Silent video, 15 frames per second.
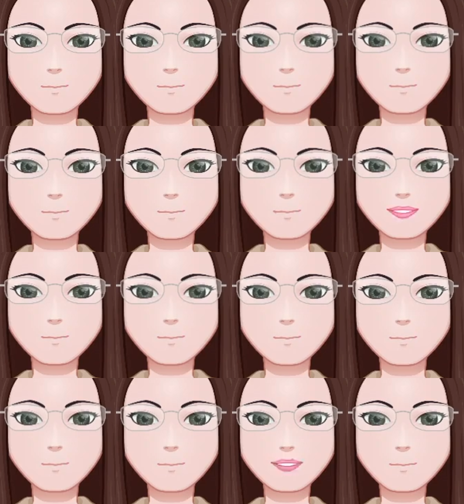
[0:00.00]
somebody
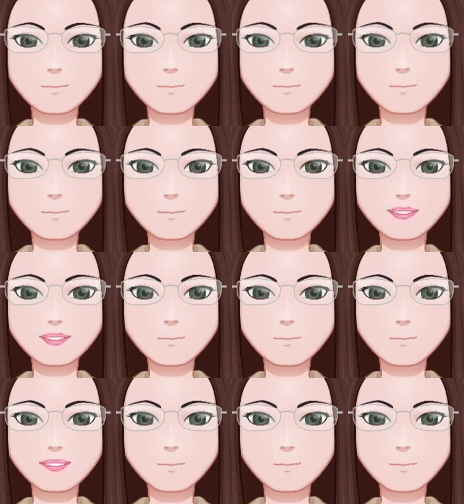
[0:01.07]
else's stream because he's really
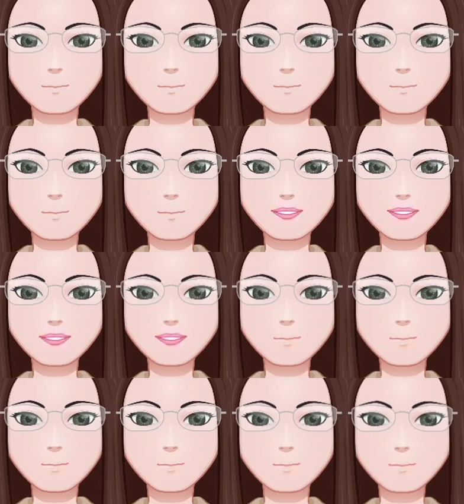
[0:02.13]
cool,
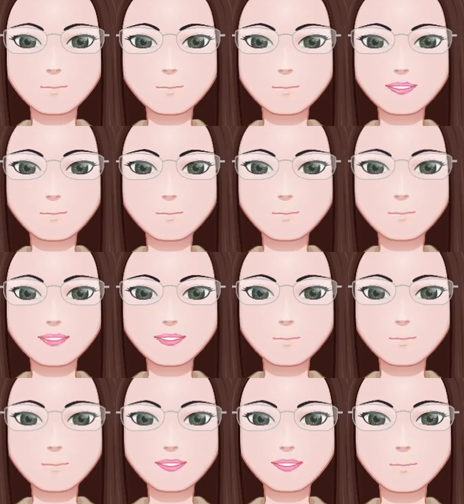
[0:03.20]
and having a
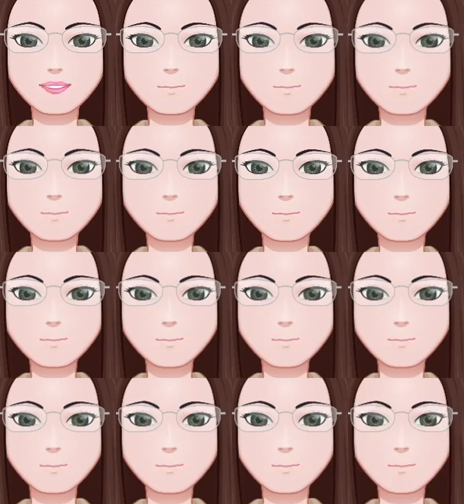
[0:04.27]
natter and,
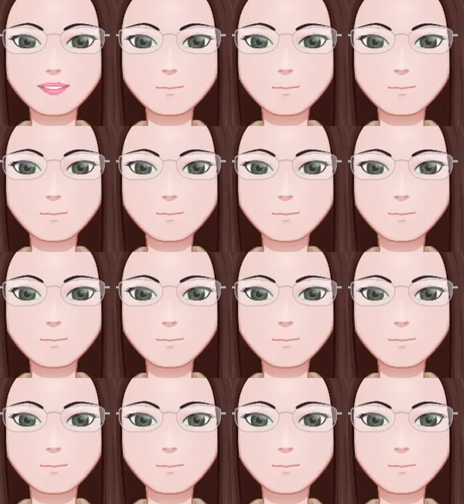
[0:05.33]
you know, kind of
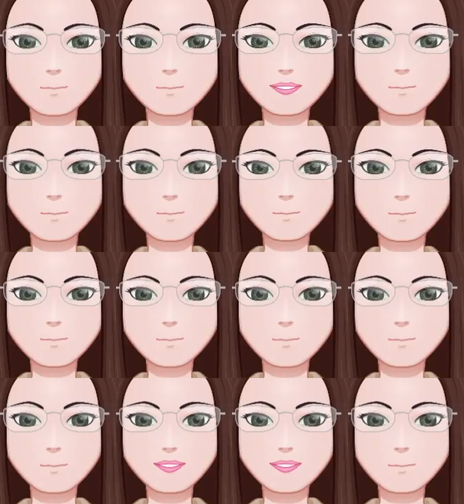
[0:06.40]
feeling
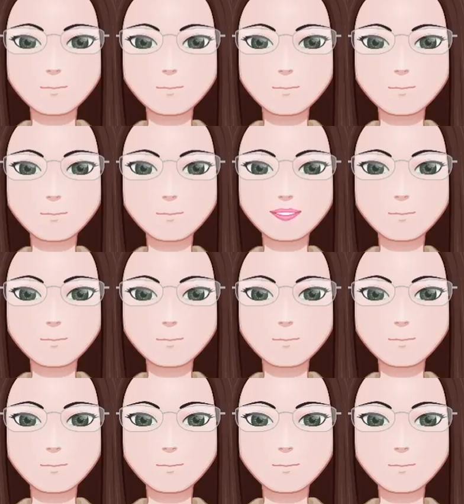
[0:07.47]
one with the crowd a
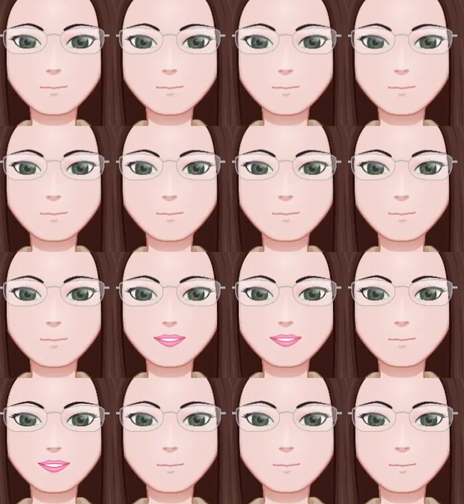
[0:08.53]
little bit. So
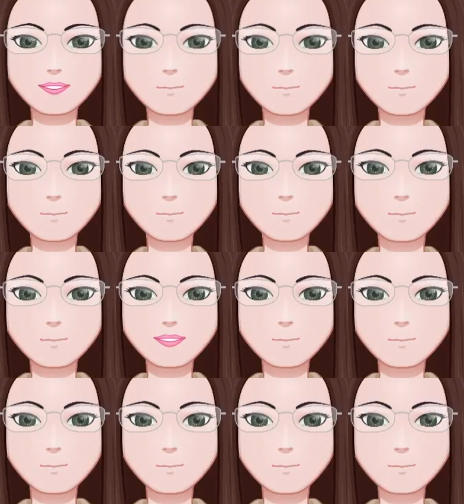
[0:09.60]
instead of having a nap,
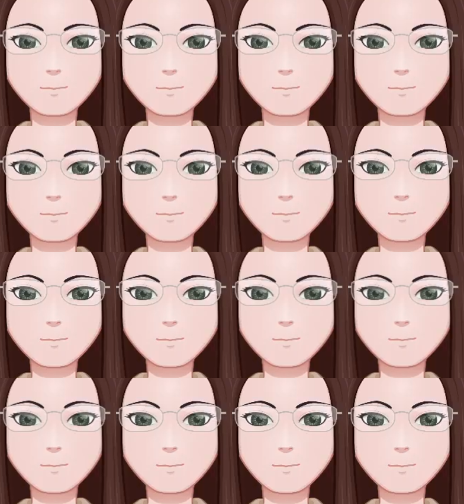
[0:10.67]
I stayed there and had
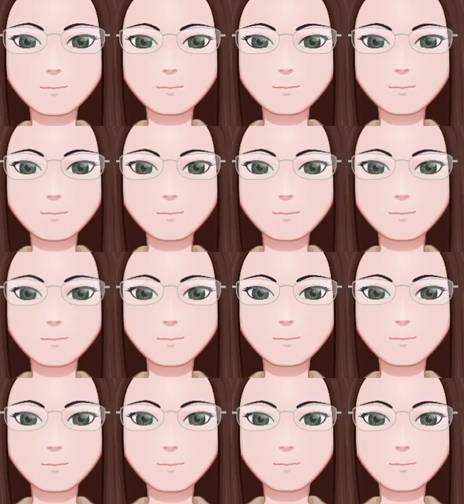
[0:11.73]
a natter with them because
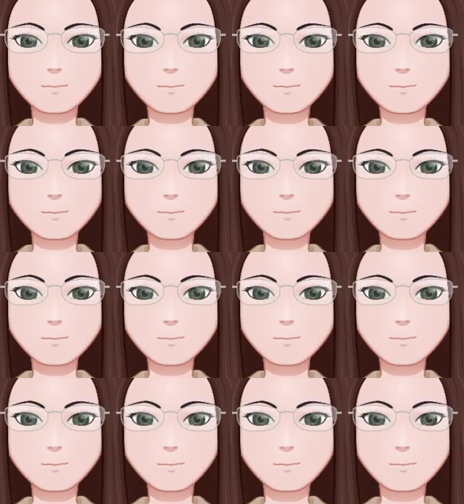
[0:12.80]
that was nice.